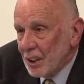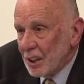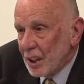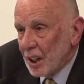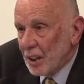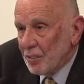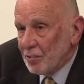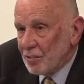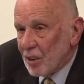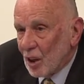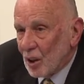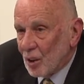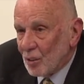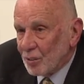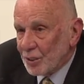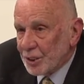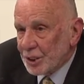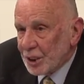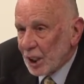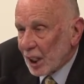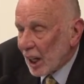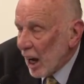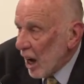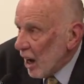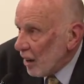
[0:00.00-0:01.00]
involved
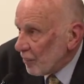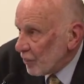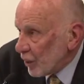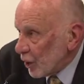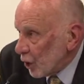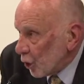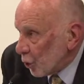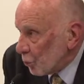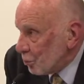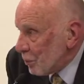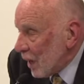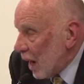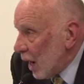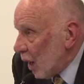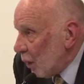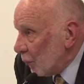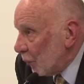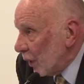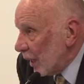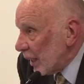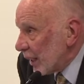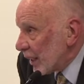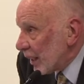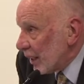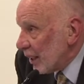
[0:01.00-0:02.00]
Sir Garfield
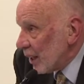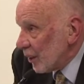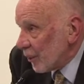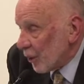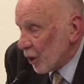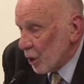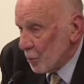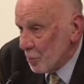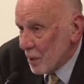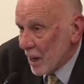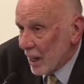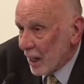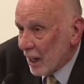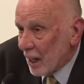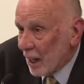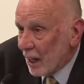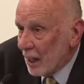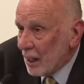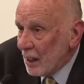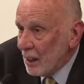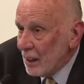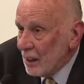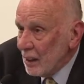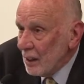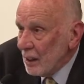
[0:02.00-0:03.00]
Barwick at the
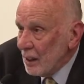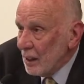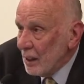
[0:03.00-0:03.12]
bar,